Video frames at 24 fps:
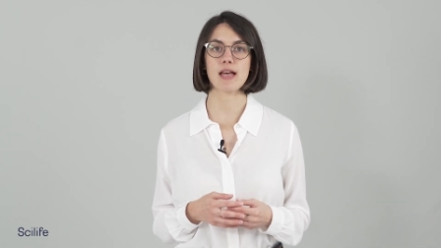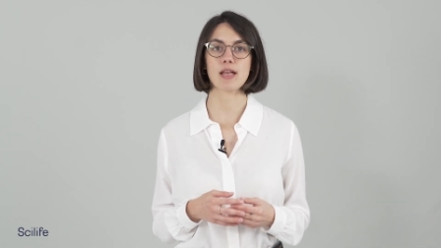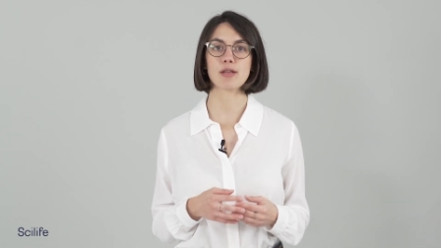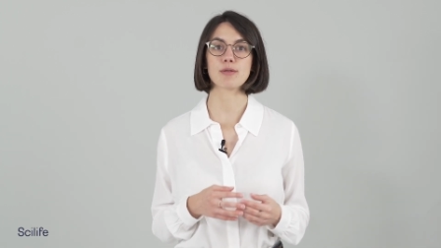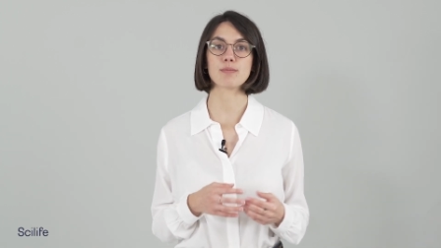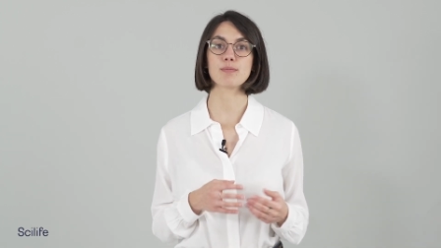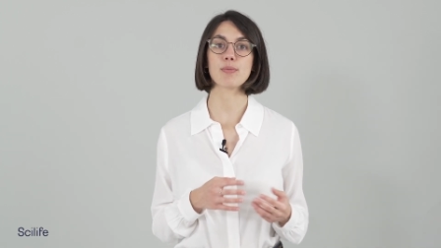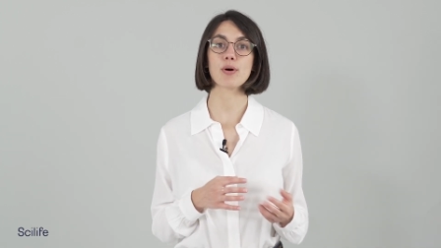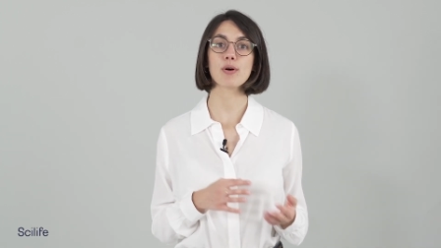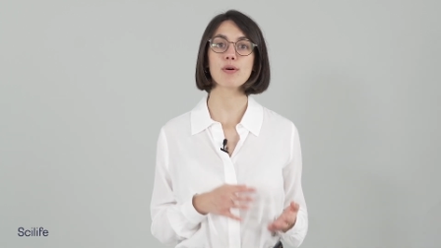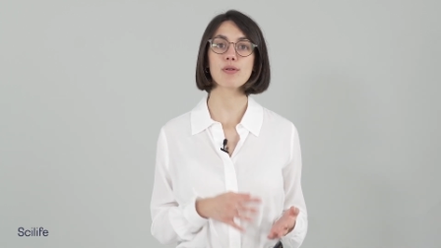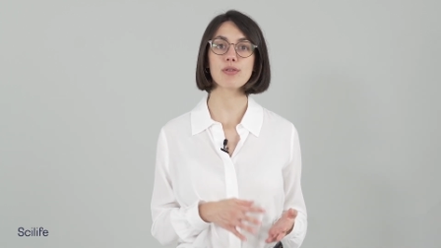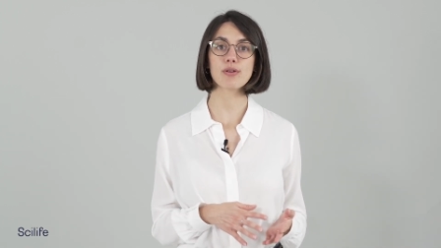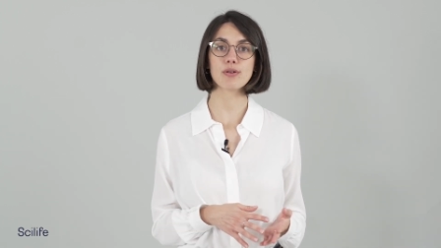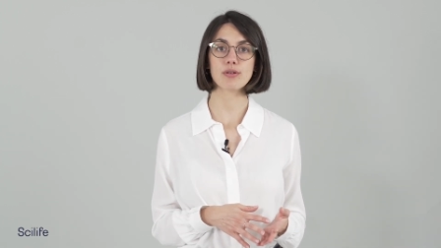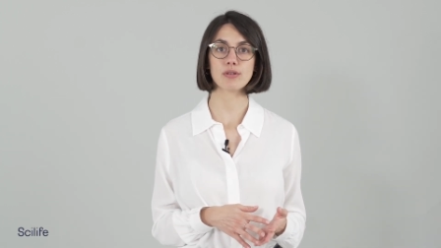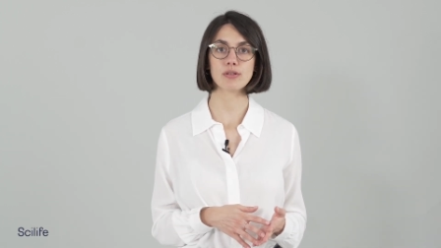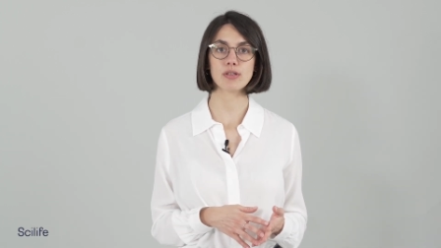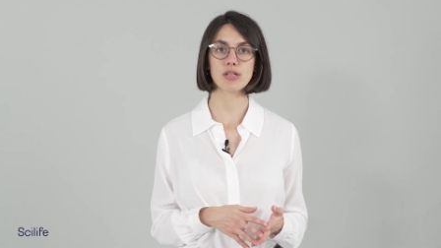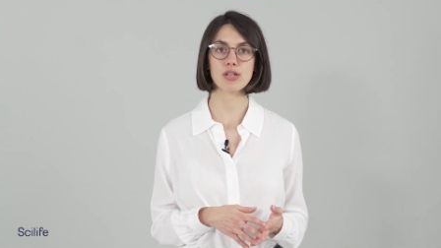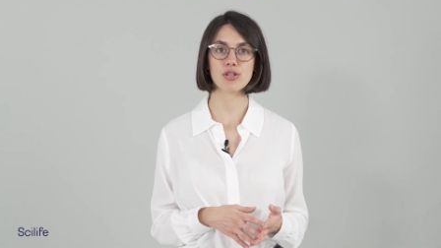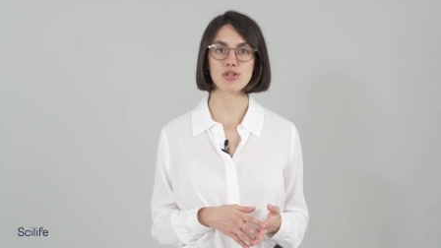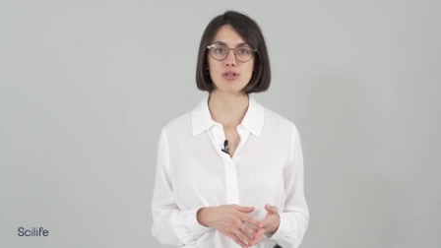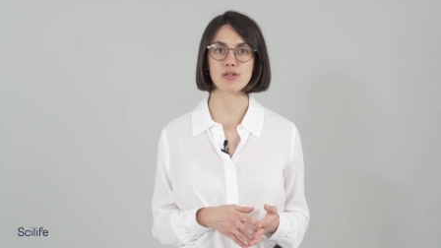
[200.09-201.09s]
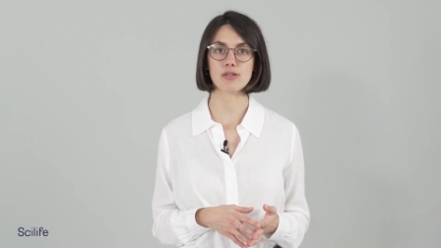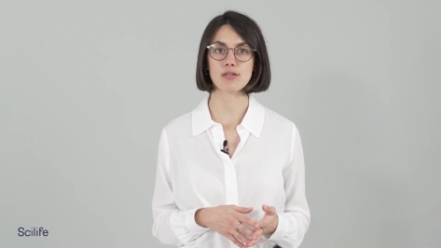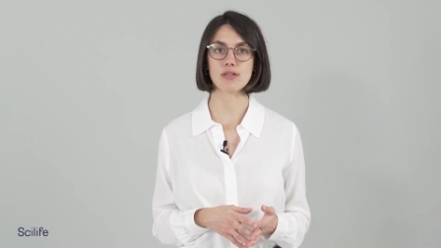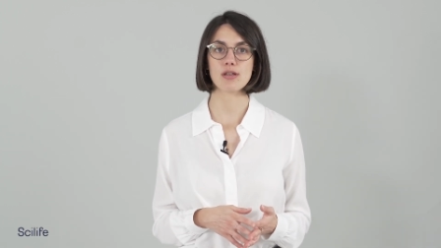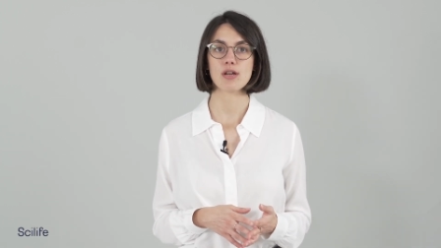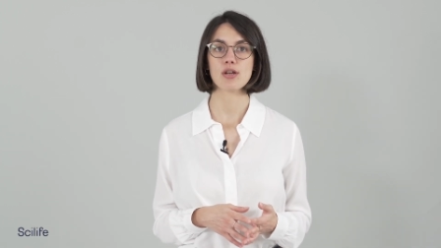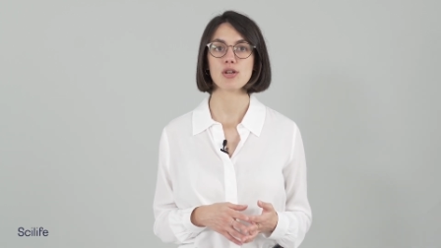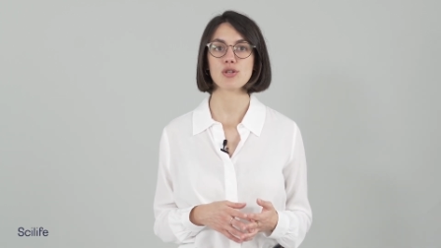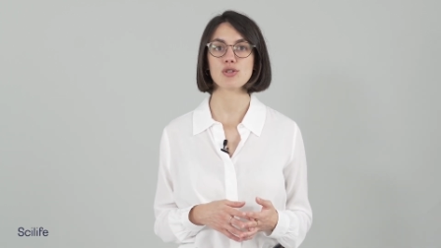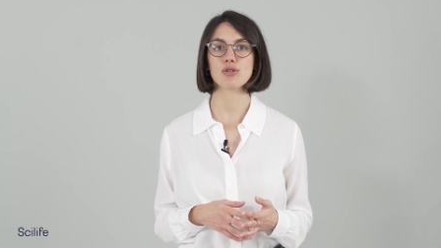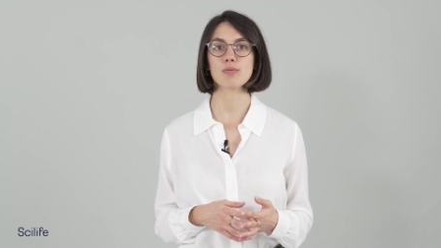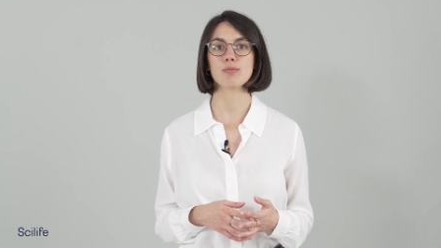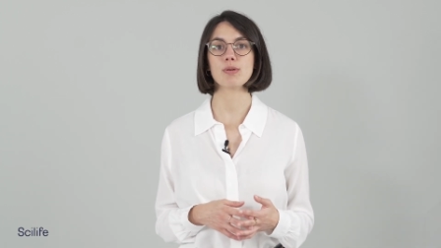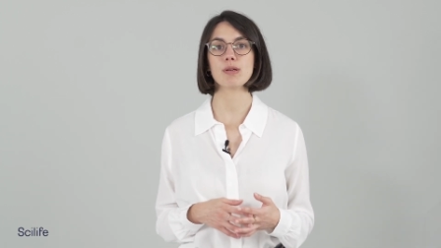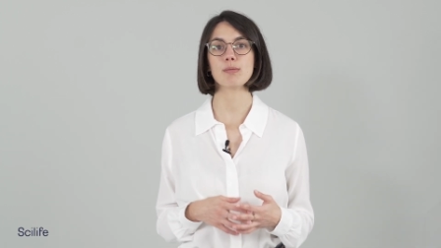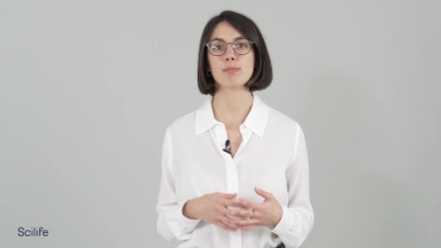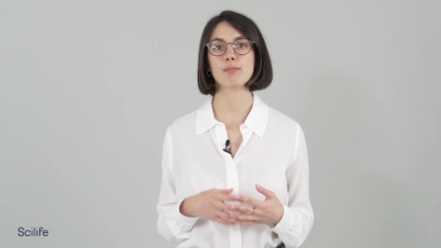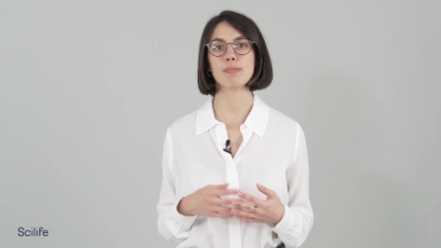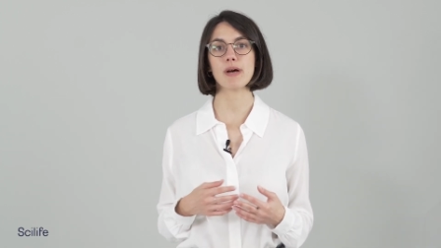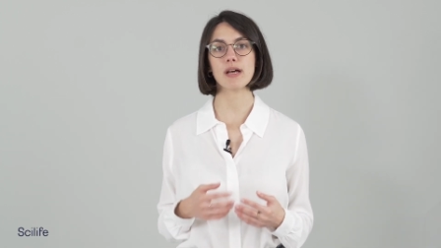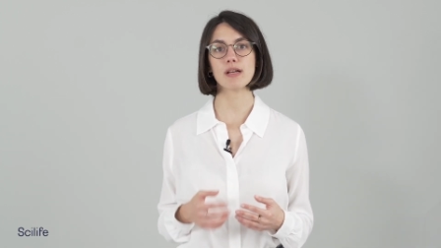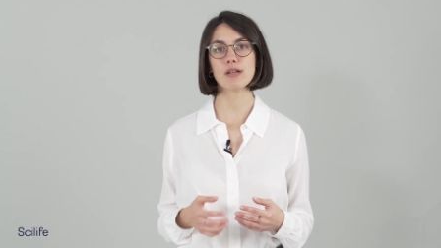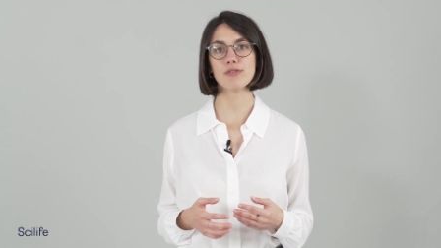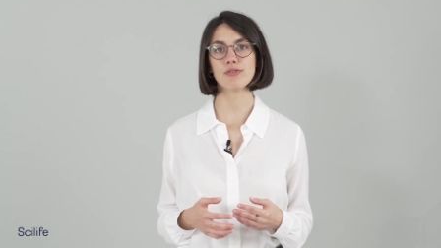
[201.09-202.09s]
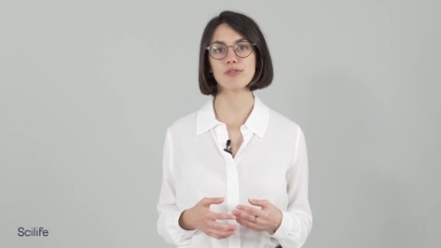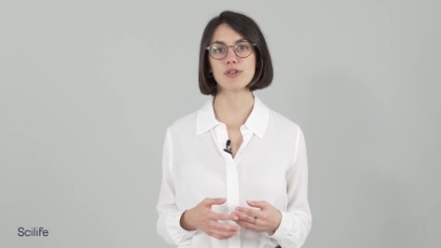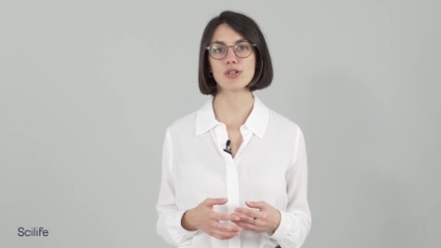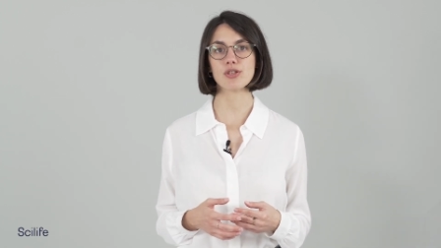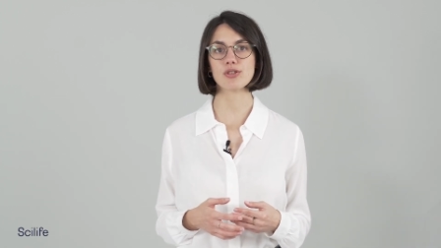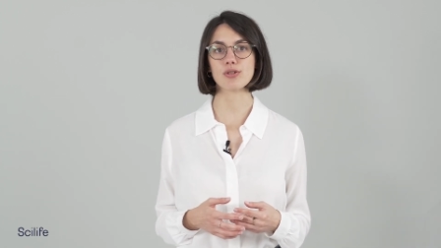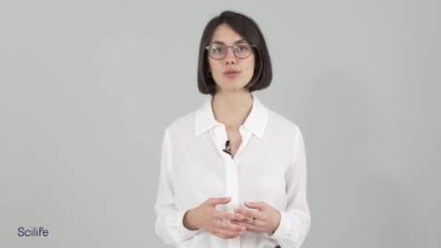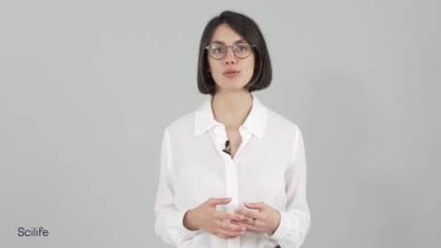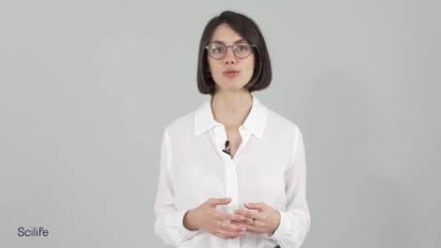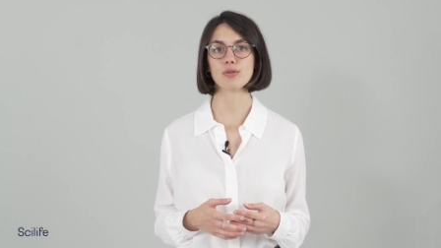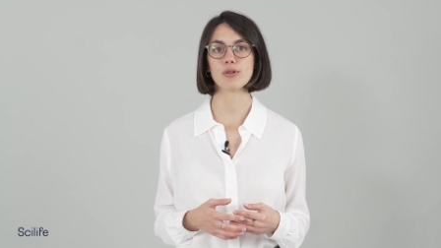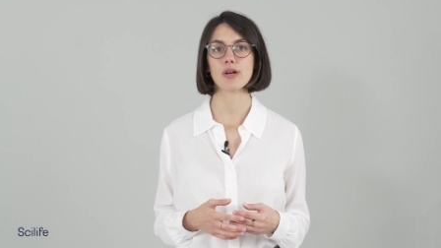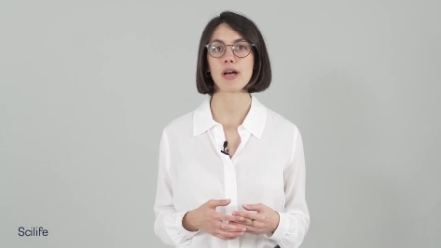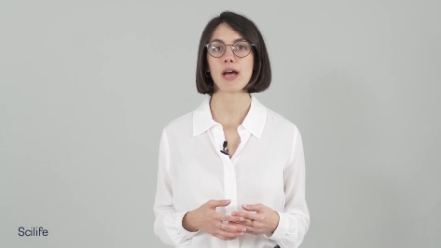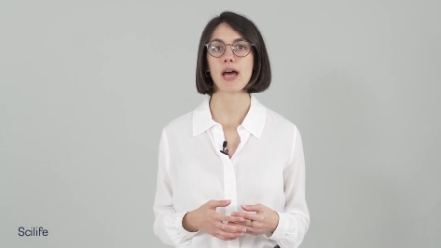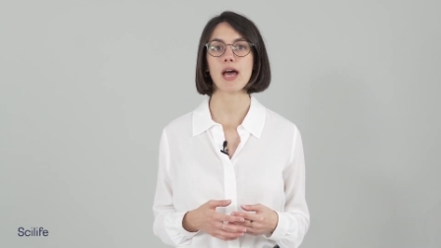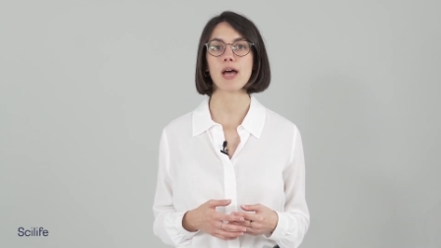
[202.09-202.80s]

at both conditions should be beneficial